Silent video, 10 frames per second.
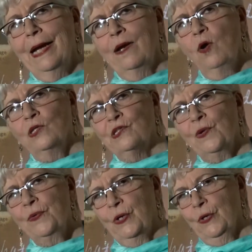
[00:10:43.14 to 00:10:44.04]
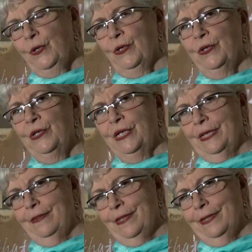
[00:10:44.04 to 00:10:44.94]
I also heard
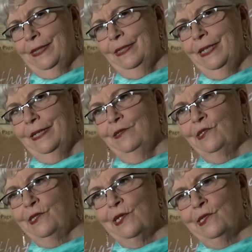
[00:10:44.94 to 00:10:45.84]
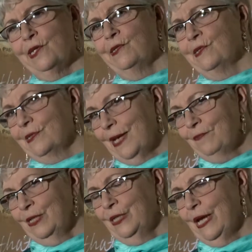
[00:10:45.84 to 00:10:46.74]
then in
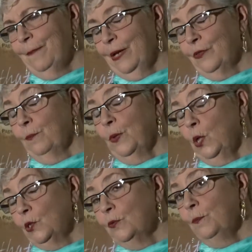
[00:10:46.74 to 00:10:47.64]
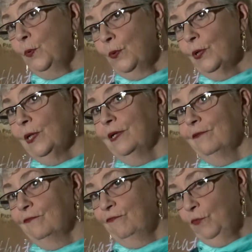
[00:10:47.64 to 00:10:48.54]
67 about the Baltimore
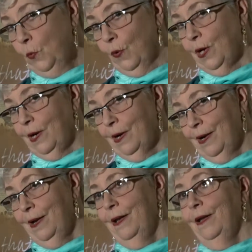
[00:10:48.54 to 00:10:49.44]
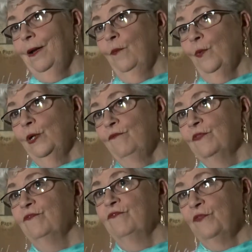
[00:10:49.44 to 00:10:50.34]
Four, one of
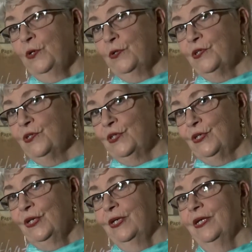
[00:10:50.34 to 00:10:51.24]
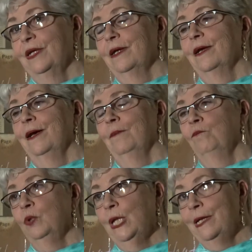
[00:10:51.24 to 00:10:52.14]
the first uh,
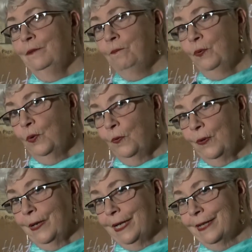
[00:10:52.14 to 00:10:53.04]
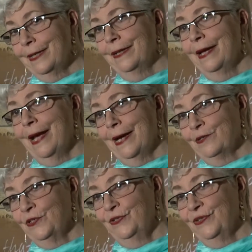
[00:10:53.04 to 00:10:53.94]
blood pouring
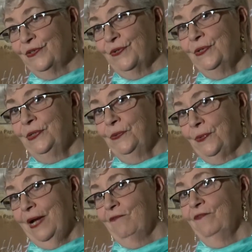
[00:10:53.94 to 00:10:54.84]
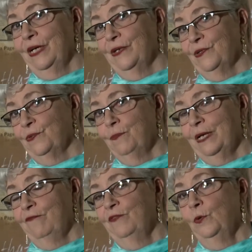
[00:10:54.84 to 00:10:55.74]
actions on draft files
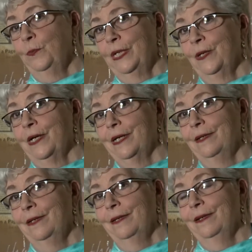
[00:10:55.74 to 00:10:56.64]
by Phil Berrigan.